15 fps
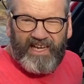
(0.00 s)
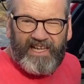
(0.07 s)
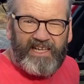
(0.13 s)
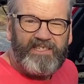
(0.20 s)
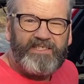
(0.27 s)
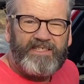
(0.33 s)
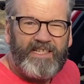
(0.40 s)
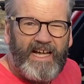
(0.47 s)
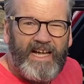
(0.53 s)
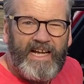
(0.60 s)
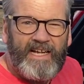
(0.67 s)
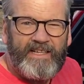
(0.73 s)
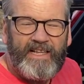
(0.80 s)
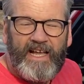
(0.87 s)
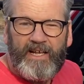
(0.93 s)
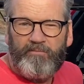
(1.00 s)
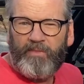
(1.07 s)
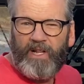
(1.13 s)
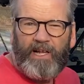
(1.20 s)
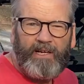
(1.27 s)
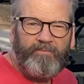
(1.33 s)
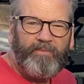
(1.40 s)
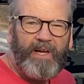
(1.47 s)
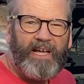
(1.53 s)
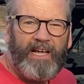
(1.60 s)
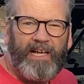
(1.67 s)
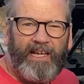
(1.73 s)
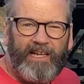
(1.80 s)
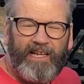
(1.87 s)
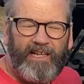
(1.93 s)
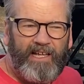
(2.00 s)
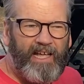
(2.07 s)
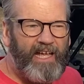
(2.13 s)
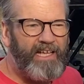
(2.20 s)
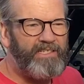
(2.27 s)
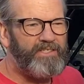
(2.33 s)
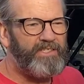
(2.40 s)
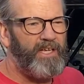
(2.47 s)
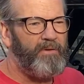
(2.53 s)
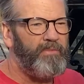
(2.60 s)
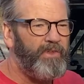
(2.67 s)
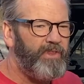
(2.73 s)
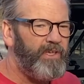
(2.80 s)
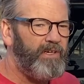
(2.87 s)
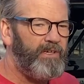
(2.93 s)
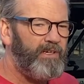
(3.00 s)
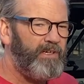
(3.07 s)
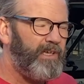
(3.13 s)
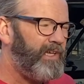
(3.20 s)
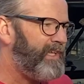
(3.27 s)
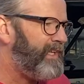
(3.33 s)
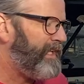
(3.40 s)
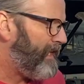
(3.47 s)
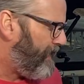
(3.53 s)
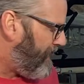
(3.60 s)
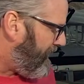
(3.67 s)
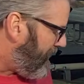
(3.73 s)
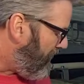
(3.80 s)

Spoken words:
inside that black bag has some of the, it